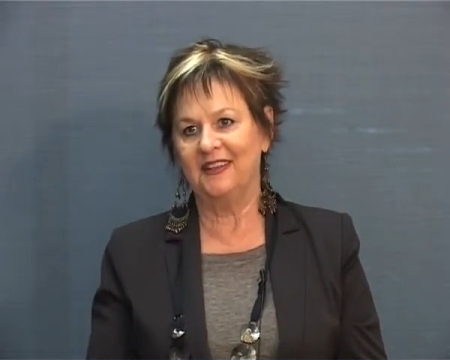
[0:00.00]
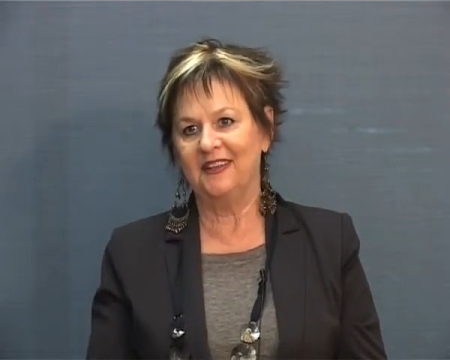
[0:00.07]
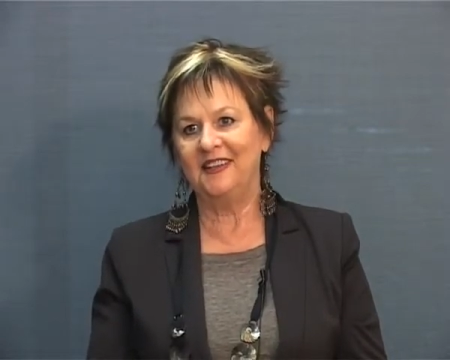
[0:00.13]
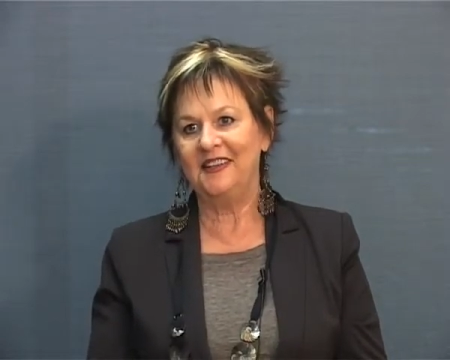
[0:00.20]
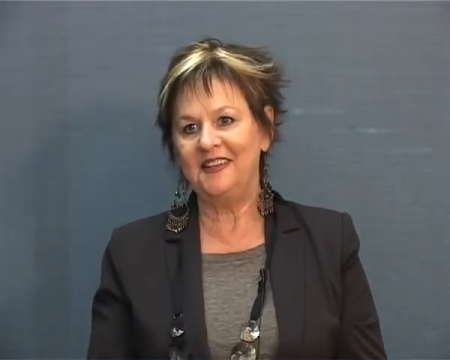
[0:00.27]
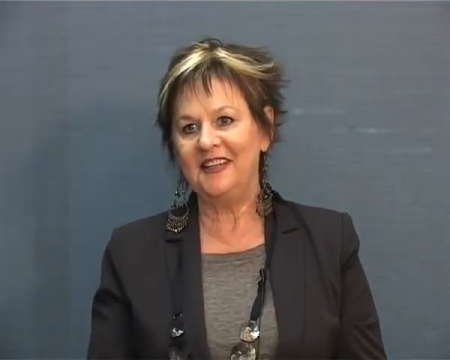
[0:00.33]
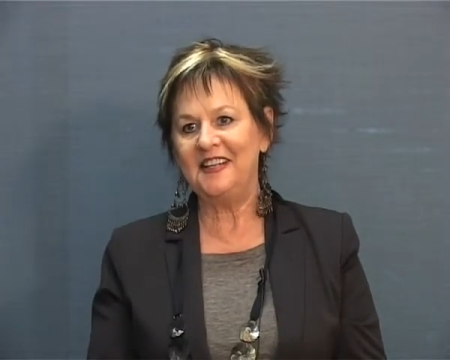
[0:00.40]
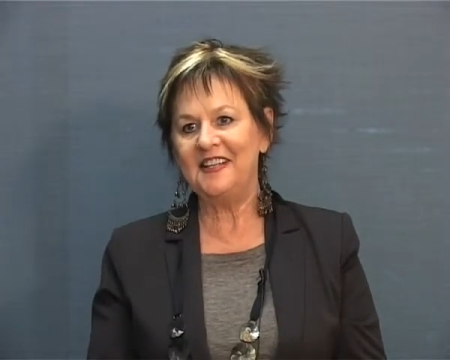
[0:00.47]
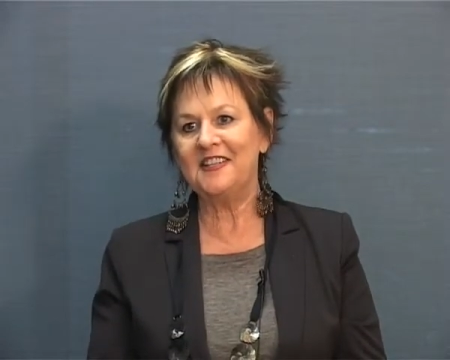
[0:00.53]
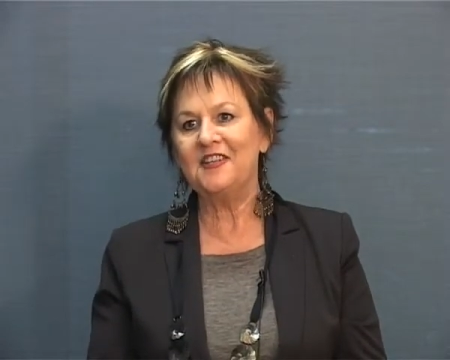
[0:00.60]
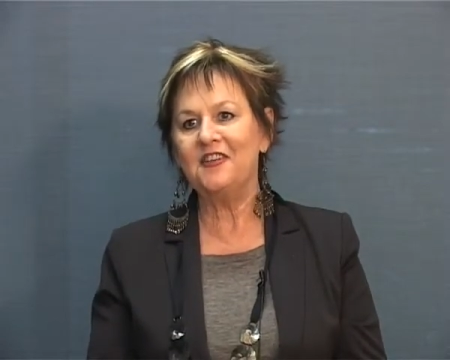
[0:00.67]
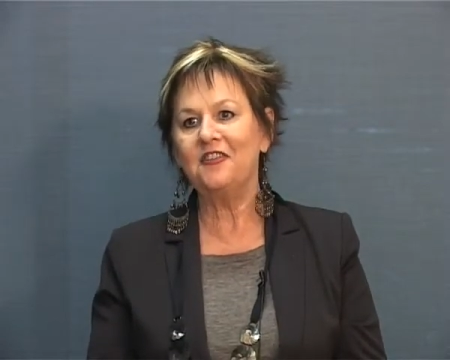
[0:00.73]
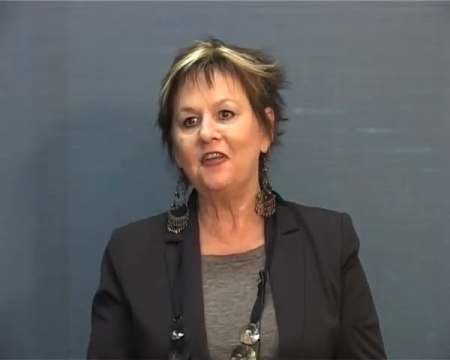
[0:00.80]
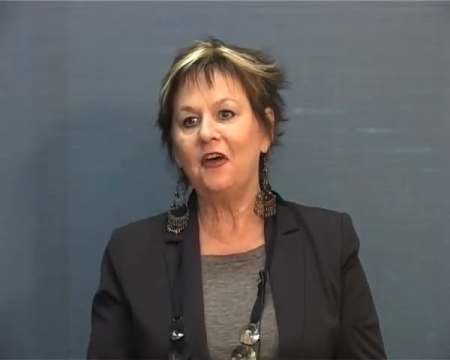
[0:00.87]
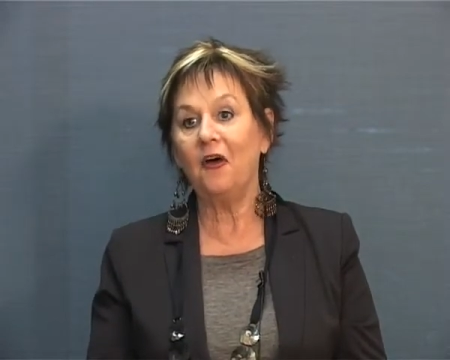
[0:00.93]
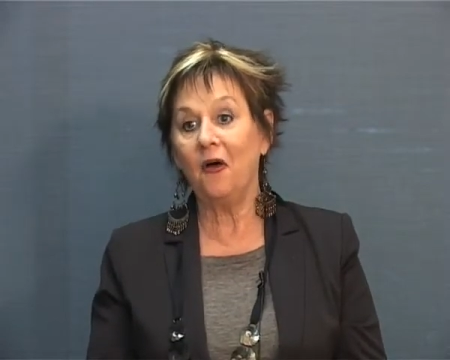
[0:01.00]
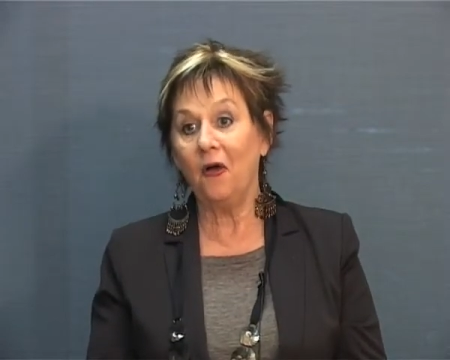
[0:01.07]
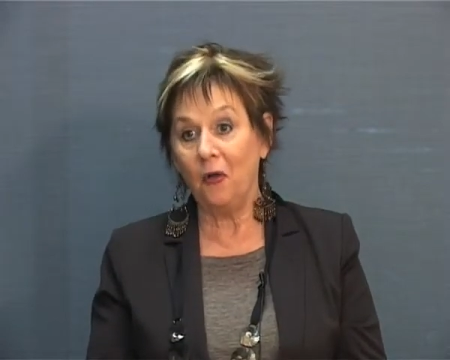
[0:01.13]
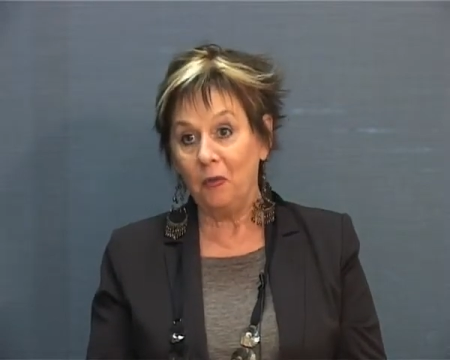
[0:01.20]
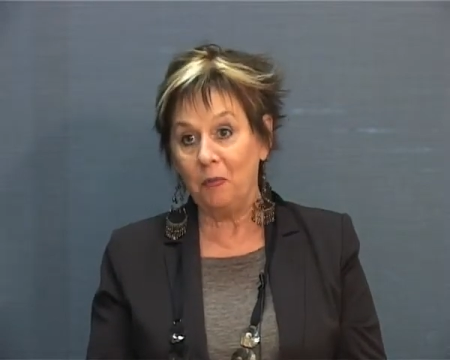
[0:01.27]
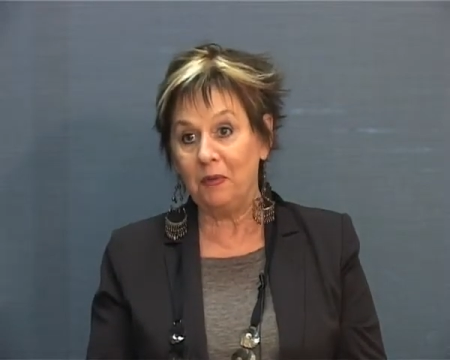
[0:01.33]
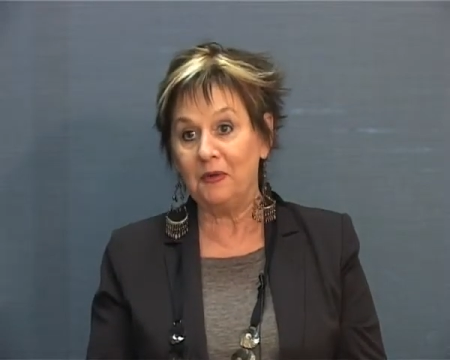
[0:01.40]
It isn't the
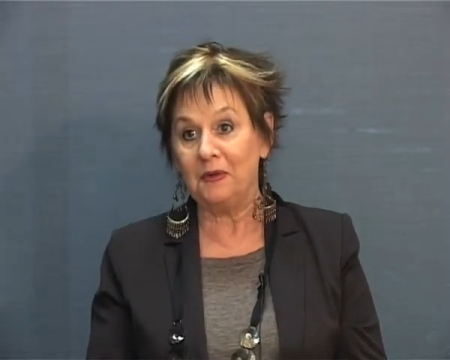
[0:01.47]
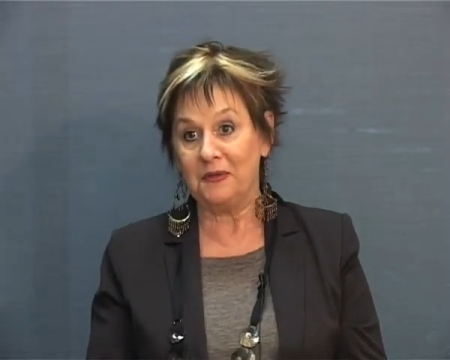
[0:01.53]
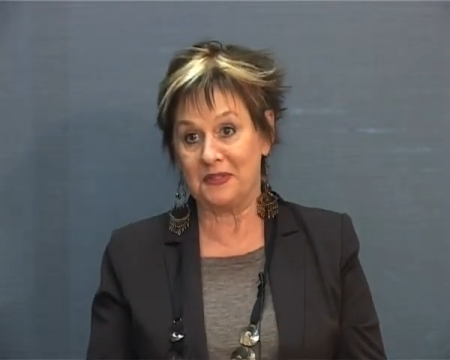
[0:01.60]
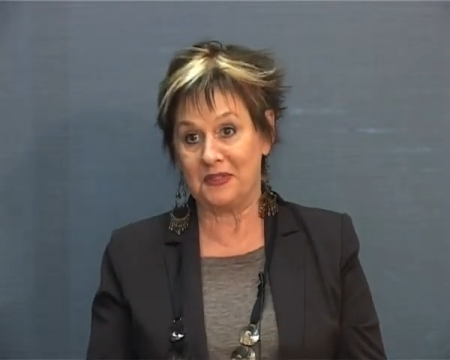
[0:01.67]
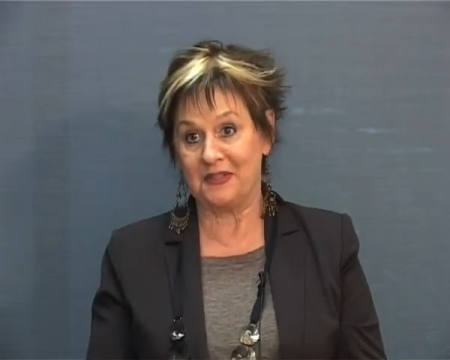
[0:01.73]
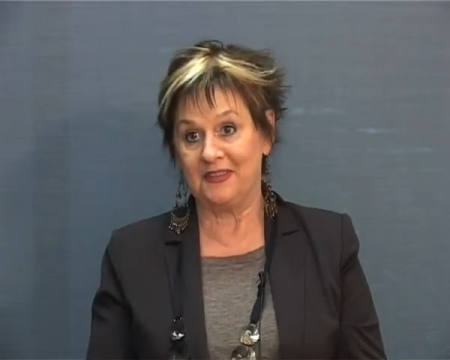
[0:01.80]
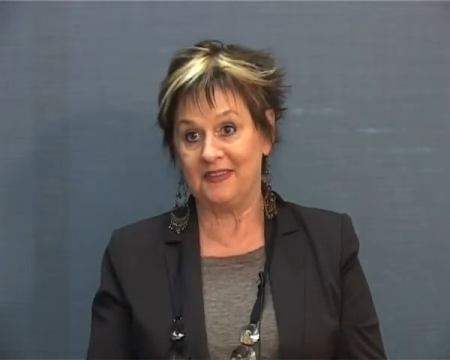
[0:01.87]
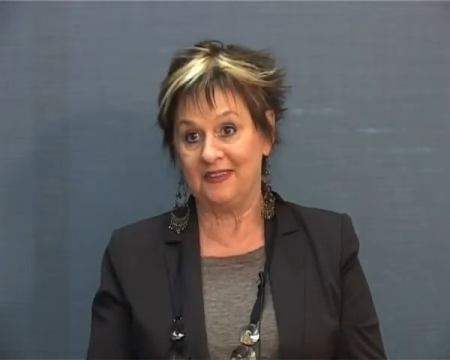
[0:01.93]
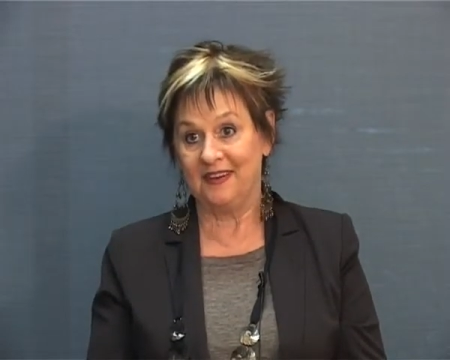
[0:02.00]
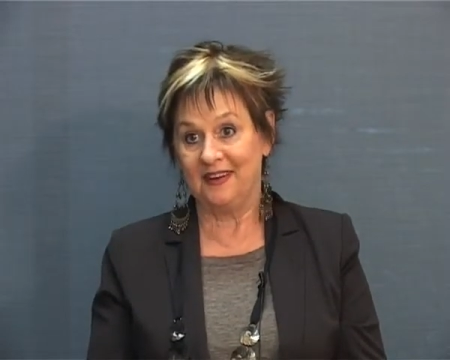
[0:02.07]
whole person.